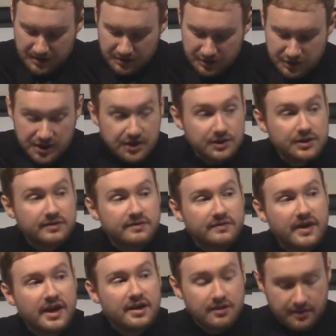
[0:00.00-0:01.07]
the shield of
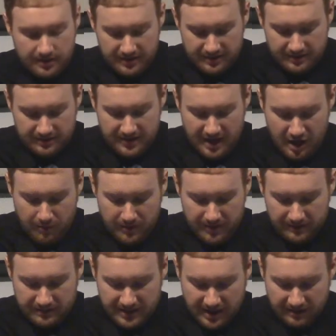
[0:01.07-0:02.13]
faith, and the helmet
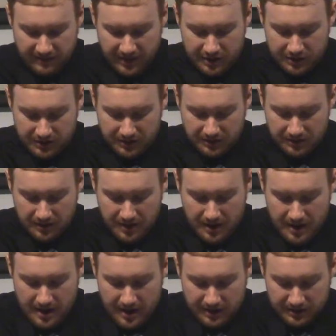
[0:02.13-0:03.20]
of salvation,
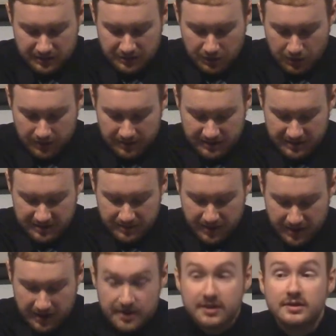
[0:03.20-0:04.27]
and the sword of the
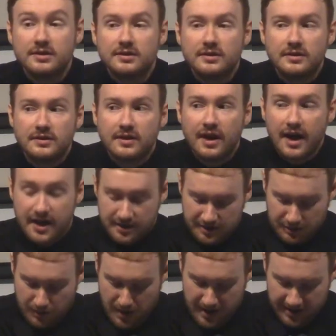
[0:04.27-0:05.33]
Spirit. And
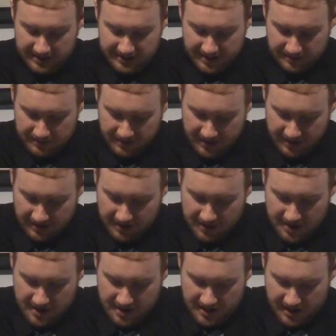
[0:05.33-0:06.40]
the one I skipped there,
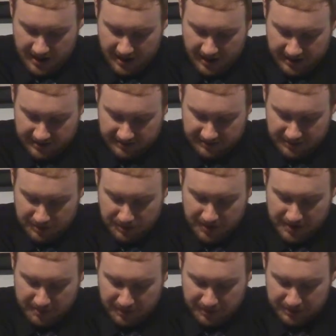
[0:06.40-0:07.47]
the
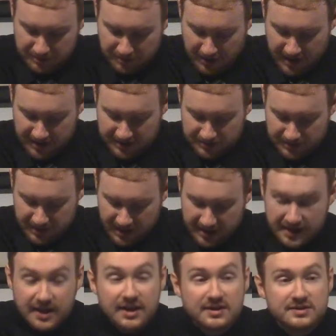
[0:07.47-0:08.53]
one that most applies with
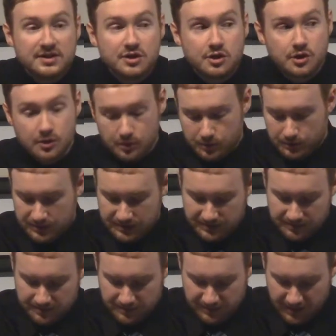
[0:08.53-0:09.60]
hiking, is the
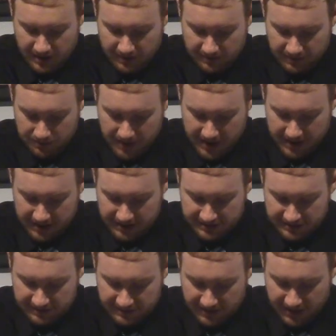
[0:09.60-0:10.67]
shoes of the
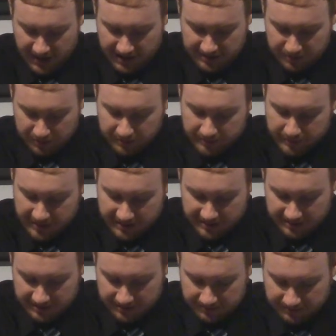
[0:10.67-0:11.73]
readiness of the gospel of
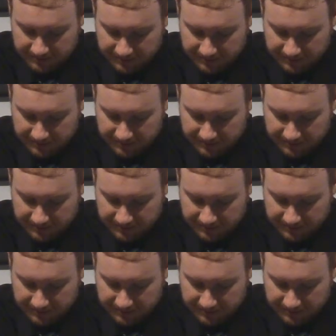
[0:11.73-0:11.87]
peace.